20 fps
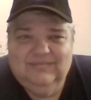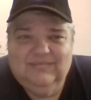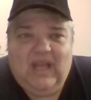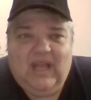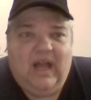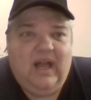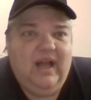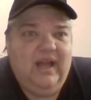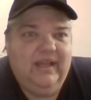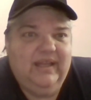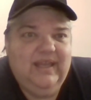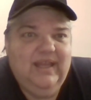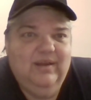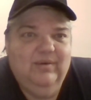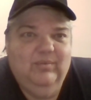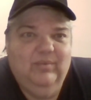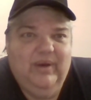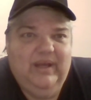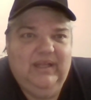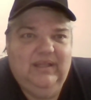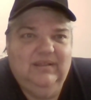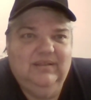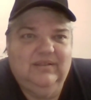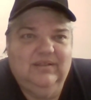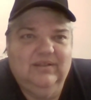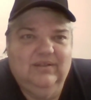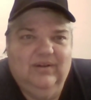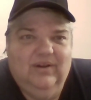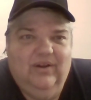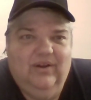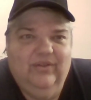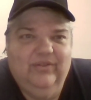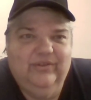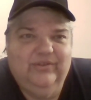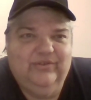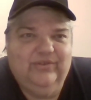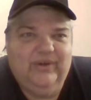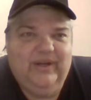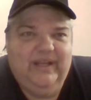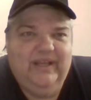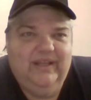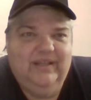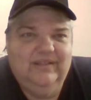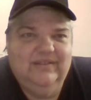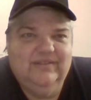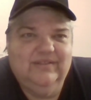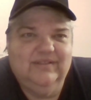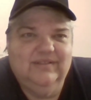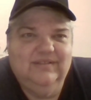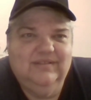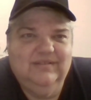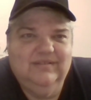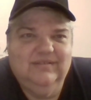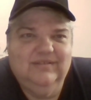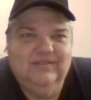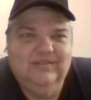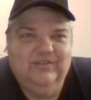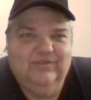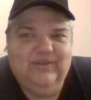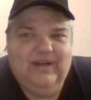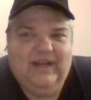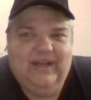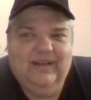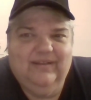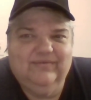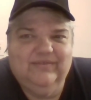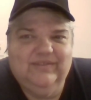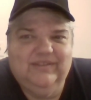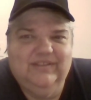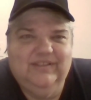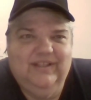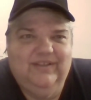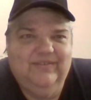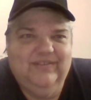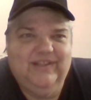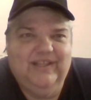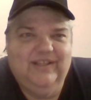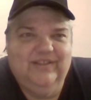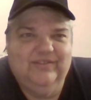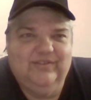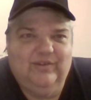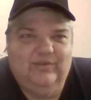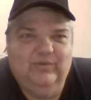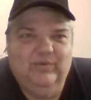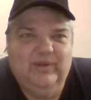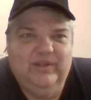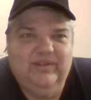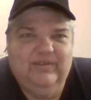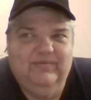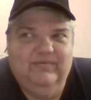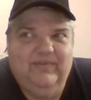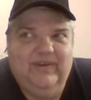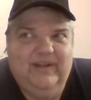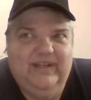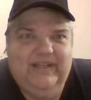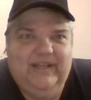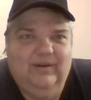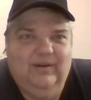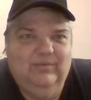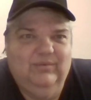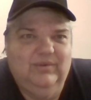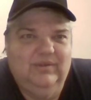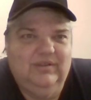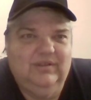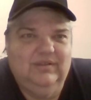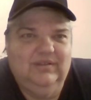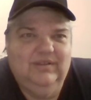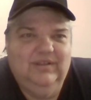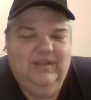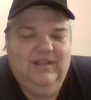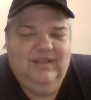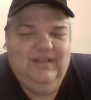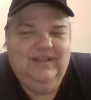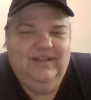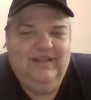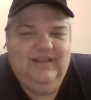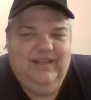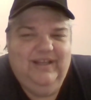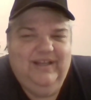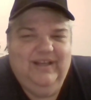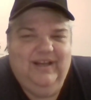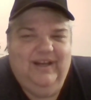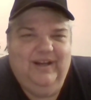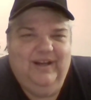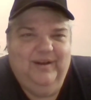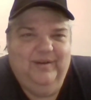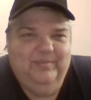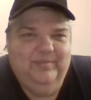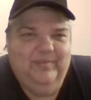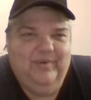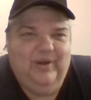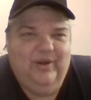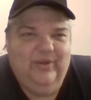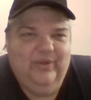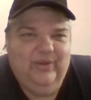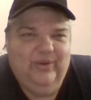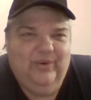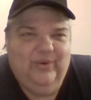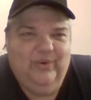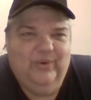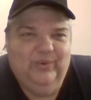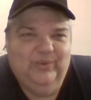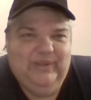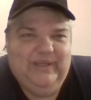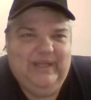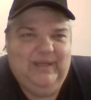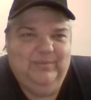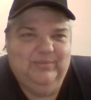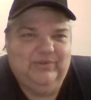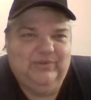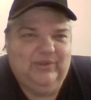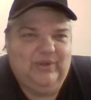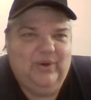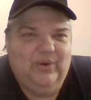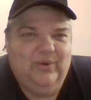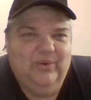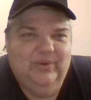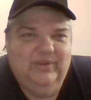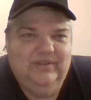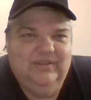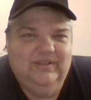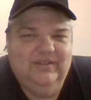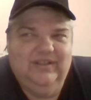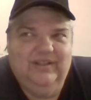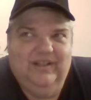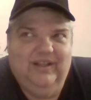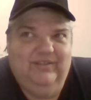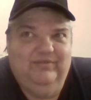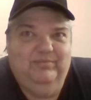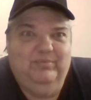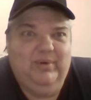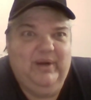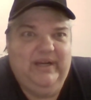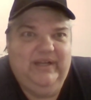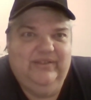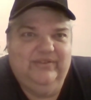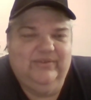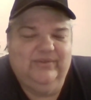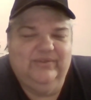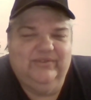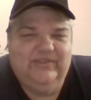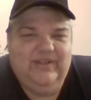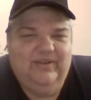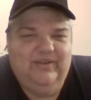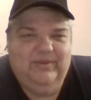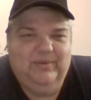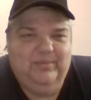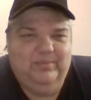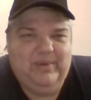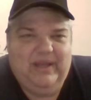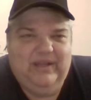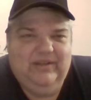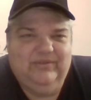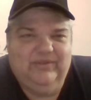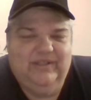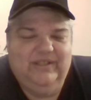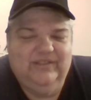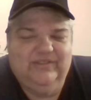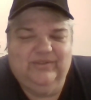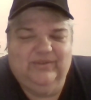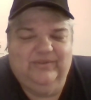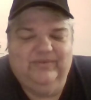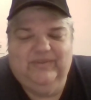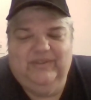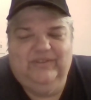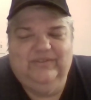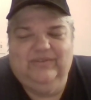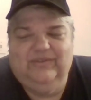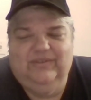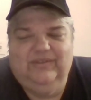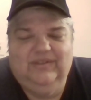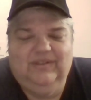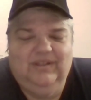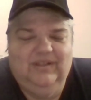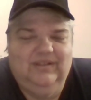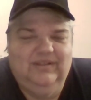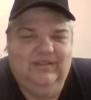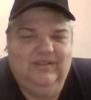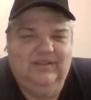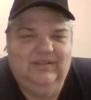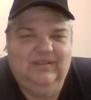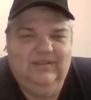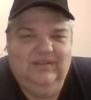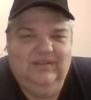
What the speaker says: I can't wait until all the trades and the draft and everything is over with and find out where all the old names are going. If Brady's going to stay with the Patriots or if he's going to go to.